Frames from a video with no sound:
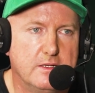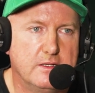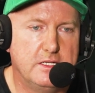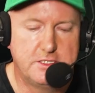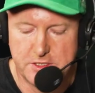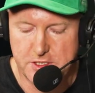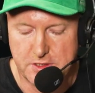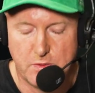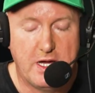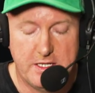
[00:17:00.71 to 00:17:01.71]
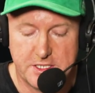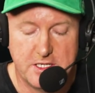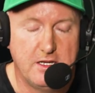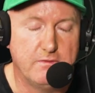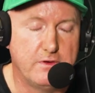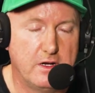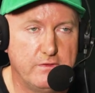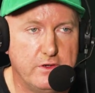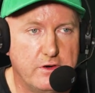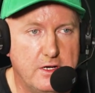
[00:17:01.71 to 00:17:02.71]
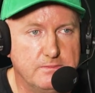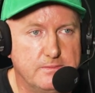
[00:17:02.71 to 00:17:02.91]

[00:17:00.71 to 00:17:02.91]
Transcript: Yep. This exactly. is just a way to see it in front of you, right?